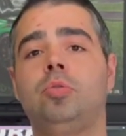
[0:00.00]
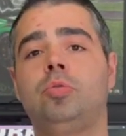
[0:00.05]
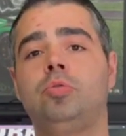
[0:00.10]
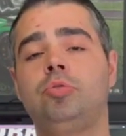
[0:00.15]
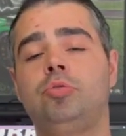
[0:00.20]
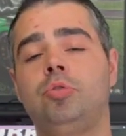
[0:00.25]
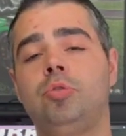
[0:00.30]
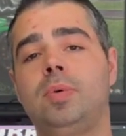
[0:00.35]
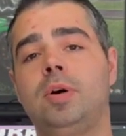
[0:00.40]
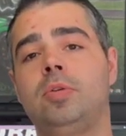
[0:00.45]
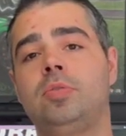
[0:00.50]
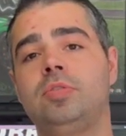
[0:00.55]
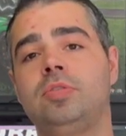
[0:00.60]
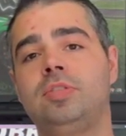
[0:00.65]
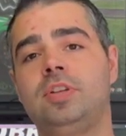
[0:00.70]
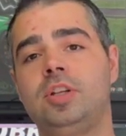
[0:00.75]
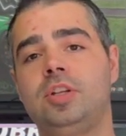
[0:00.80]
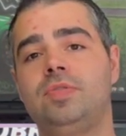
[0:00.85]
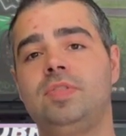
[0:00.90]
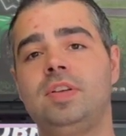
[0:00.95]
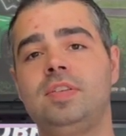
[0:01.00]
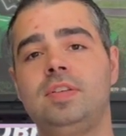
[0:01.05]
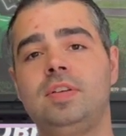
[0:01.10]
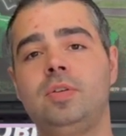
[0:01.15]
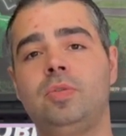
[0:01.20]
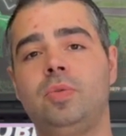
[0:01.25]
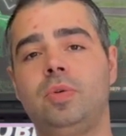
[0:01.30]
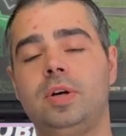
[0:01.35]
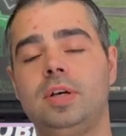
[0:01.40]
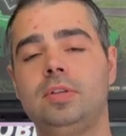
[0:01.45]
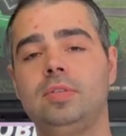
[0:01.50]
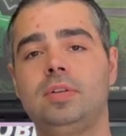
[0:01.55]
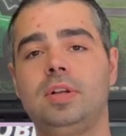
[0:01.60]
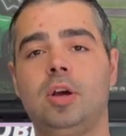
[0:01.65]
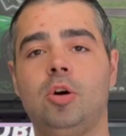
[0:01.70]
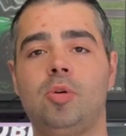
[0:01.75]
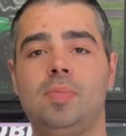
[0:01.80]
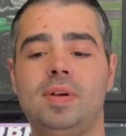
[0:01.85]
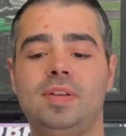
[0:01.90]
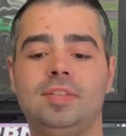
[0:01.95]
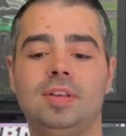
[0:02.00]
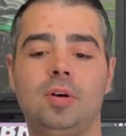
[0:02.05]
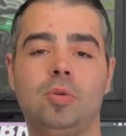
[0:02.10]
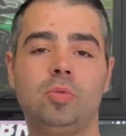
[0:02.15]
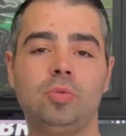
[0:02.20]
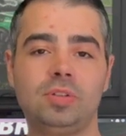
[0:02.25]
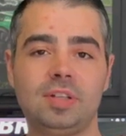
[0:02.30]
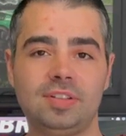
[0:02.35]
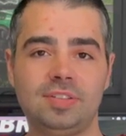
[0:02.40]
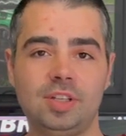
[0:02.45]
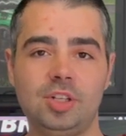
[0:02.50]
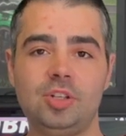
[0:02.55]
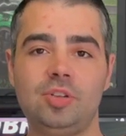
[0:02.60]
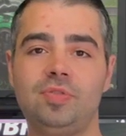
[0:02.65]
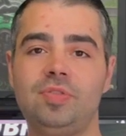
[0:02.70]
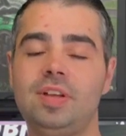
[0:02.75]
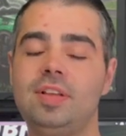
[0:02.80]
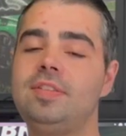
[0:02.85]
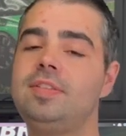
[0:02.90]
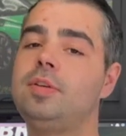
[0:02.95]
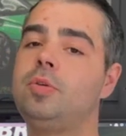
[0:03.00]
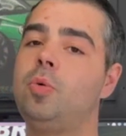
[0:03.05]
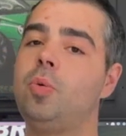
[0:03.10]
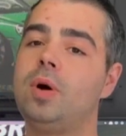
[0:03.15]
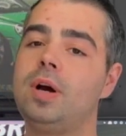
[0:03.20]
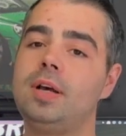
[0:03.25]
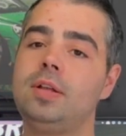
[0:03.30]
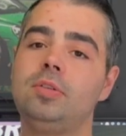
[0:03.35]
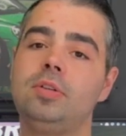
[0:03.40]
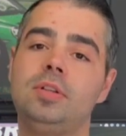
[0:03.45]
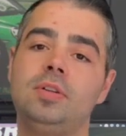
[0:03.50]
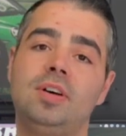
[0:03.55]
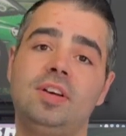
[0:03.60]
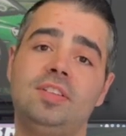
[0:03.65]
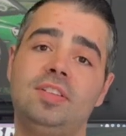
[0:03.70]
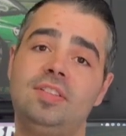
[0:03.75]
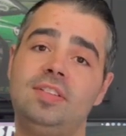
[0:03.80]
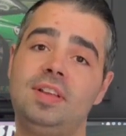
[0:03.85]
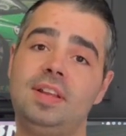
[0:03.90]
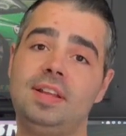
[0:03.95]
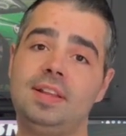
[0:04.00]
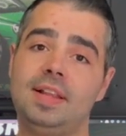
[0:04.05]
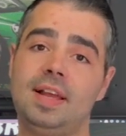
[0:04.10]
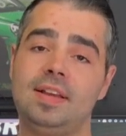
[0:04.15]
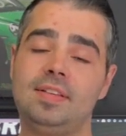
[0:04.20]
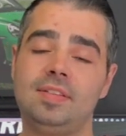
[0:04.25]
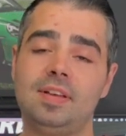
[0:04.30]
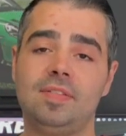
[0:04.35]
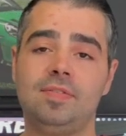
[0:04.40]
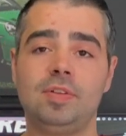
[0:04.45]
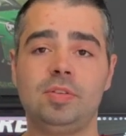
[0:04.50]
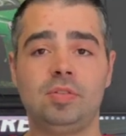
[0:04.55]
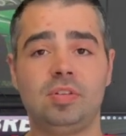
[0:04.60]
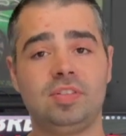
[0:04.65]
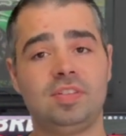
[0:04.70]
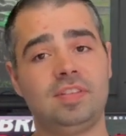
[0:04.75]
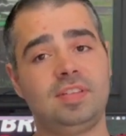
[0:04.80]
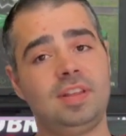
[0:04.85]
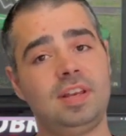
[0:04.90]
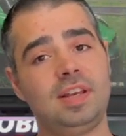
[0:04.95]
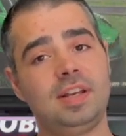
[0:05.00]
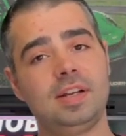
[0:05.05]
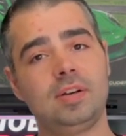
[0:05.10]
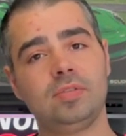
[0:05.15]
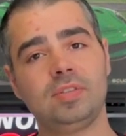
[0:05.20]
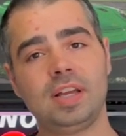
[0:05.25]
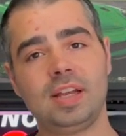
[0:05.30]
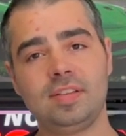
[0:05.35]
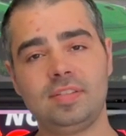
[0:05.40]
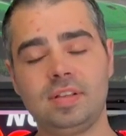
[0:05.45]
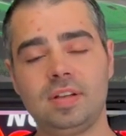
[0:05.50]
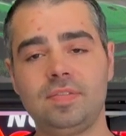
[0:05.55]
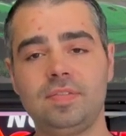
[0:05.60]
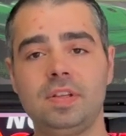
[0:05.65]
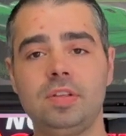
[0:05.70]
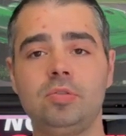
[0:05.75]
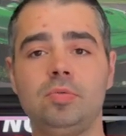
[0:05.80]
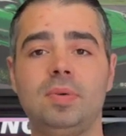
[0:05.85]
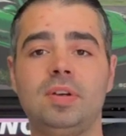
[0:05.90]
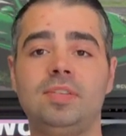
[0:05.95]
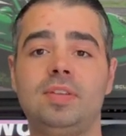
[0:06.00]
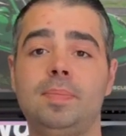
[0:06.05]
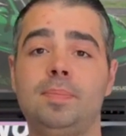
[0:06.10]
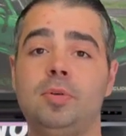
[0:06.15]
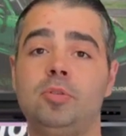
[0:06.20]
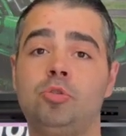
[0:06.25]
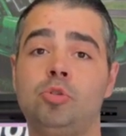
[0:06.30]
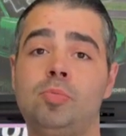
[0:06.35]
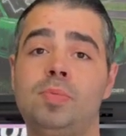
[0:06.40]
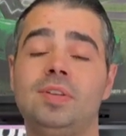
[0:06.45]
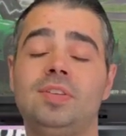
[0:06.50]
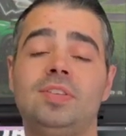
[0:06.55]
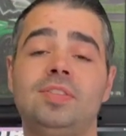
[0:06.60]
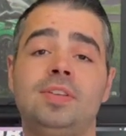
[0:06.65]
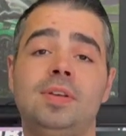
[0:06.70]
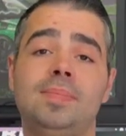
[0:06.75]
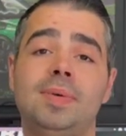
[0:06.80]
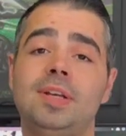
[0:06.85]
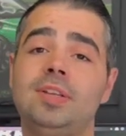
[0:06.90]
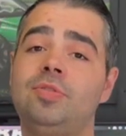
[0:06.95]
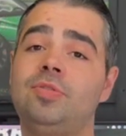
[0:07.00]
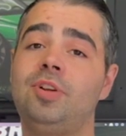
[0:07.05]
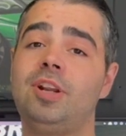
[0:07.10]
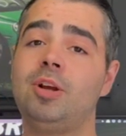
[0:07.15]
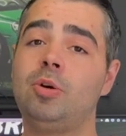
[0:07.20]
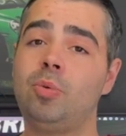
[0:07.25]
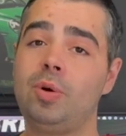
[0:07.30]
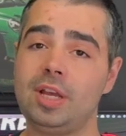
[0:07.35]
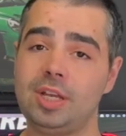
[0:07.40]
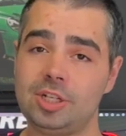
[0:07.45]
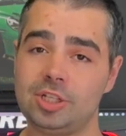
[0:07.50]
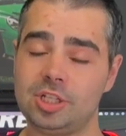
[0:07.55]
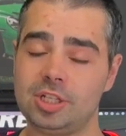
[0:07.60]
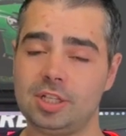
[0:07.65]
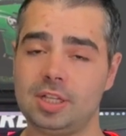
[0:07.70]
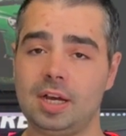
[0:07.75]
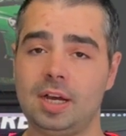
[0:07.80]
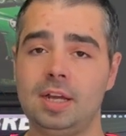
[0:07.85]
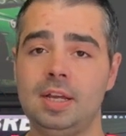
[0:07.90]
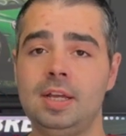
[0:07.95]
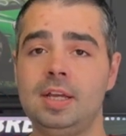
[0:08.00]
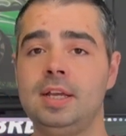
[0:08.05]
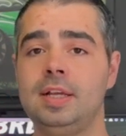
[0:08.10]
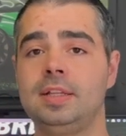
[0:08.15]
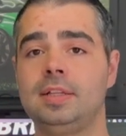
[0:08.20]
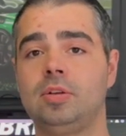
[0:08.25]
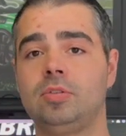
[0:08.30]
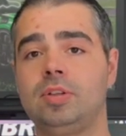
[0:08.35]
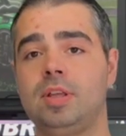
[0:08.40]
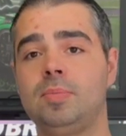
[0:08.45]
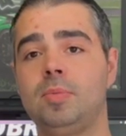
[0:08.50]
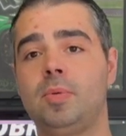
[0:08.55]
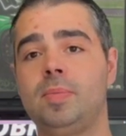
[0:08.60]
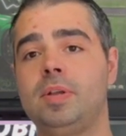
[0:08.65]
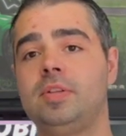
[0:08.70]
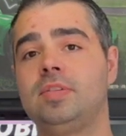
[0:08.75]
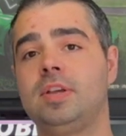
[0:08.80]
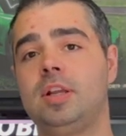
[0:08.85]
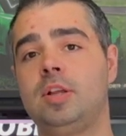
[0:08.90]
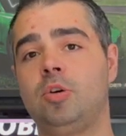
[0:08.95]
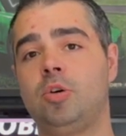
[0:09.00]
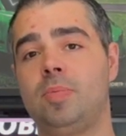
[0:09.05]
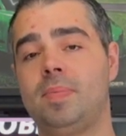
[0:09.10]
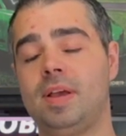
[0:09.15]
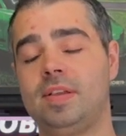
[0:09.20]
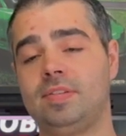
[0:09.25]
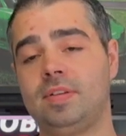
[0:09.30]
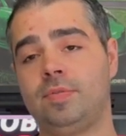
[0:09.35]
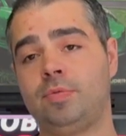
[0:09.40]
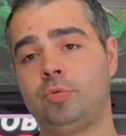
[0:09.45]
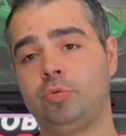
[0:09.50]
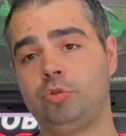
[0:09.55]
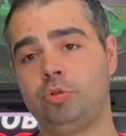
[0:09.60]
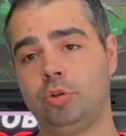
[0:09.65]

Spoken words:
Generally, this tends to happen from time to time, right? It starts to happen from time to time, so sometimes it gives this warning, sometimes it doesn't give this warning, but then it starts to be more frequent, okay?